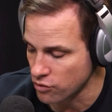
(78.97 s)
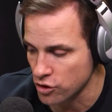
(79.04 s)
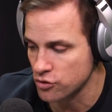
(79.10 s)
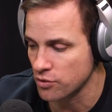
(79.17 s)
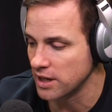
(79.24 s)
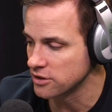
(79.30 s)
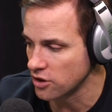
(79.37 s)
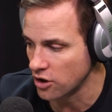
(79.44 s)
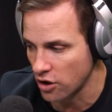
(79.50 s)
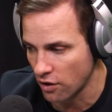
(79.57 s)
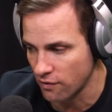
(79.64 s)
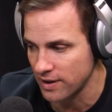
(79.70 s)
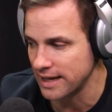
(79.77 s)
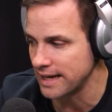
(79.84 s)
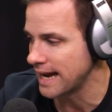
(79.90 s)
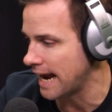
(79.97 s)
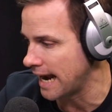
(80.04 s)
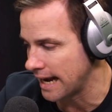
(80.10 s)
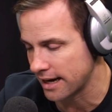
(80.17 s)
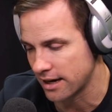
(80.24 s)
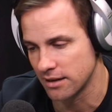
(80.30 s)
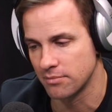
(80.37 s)
Rodri is a lovely,
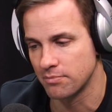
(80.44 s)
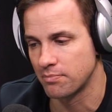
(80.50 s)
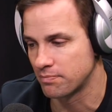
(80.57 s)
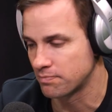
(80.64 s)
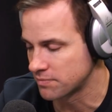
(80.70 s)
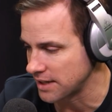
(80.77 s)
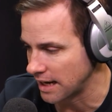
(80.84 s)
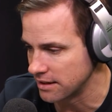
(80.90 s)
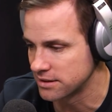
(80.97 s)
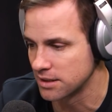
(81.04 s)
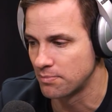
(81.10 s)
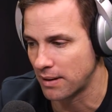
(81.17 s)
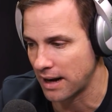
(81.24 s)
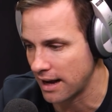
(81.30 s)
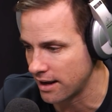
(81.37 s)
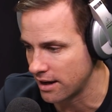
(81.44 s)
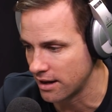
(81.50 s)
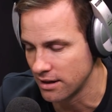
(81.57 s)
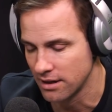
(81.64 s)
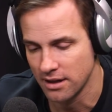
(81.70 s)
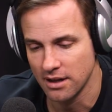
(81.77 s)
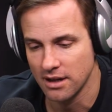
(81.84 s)
elegant, talented
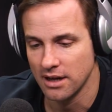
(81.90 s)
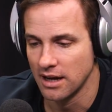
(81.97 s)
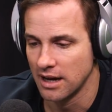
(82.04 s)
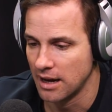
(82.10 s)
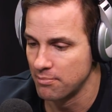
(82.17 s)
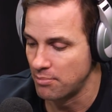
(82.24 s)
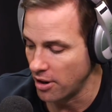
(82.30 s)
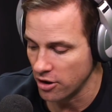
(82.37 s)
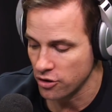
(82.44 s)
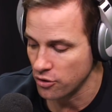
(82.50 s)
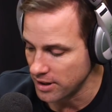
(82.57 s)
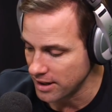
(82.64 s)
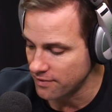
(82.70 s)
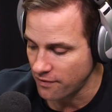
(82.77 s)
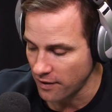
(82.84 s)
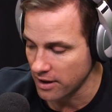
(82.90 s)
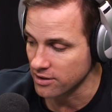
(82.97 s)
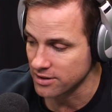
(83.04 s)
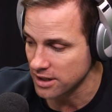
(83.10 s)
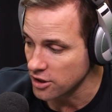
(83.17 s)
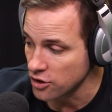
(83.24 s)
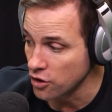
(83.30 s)
player, but you need
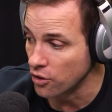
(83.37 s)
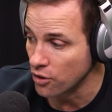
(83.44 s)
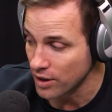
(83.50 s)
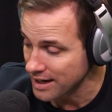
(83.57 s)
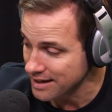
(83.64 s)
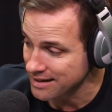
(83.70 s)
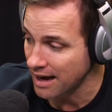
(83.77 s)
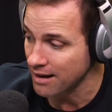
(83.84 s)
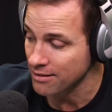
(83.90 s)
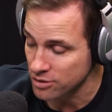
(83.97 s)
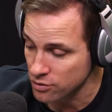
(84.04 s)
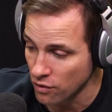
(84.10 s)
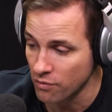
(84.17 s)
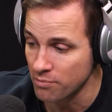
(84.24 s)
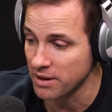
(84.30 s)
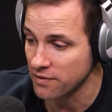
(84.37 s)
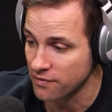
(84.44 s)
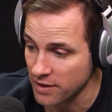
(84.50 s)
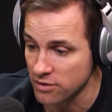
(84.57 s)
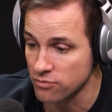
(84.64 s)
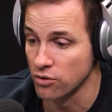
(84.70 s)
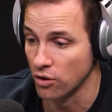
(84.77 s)
Fernandinho in that sort of
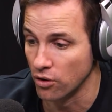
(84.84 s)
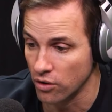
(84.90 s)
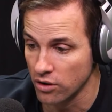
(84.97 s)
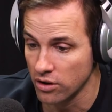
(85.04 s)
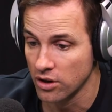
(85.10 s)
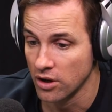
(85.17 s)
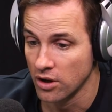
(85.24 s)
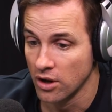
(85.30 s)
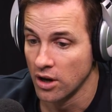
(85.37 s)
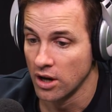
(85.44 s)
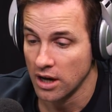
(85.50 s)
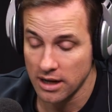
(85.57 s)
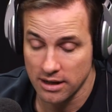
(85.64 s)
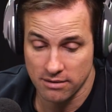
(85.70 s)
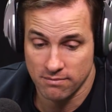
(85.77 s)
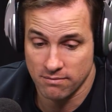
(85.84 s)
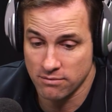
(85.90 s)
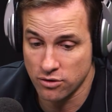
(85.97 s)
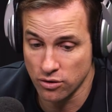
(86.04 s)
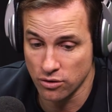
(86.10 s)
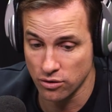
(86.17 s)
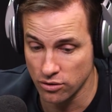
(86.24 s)
midfield role
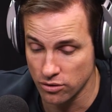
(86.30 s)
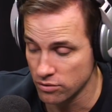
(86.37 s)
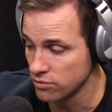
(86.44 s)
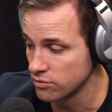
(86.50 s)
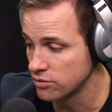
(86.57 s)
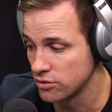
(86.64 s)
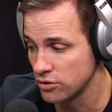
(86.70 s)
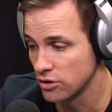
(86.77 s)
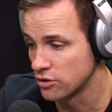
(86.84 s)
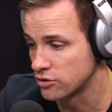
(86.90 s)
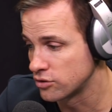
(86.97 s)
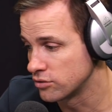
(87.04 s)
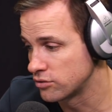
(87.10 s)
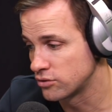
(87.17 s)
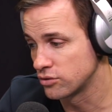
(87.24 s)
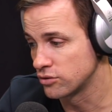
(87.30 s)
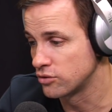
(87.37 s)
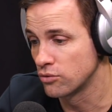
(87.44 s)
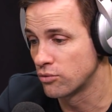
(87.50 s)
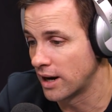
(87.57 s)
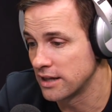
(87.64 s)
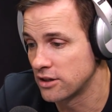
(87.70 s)
to you know to to
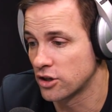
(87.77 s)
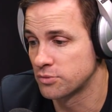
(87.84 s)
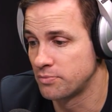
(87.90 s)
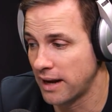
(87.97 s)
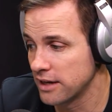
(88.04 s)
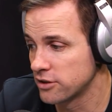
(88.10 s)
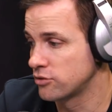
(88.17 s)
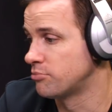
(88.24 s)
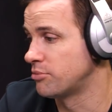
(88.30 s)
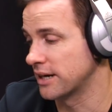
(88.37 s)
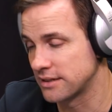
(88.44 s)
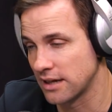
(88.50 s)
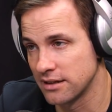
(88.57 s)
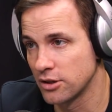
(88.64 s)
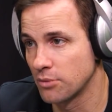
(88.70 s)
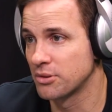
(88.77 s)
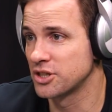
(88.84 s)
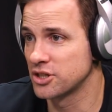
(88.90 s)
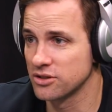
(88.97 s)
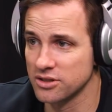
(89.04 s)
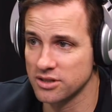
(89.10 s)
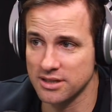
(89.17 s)
do what he does best to break I, down the
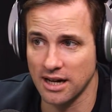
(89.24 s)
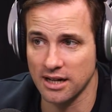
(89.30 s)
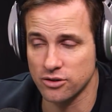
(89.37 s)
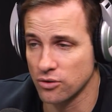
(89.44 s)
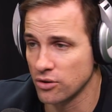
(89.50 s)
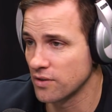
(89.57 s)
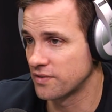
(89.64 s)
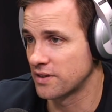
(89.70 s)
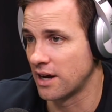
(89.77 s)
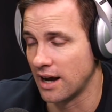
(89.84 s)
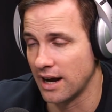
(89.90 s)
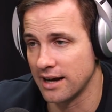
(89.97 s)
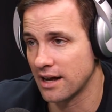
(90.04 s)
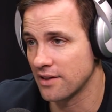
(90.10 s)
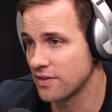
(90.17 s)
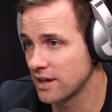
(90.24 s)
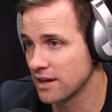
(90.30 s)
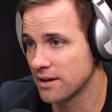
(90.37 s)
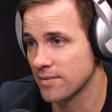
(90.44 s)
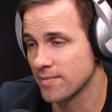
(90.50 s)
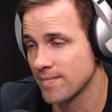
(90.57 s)
opposition's attacks all of that and i think i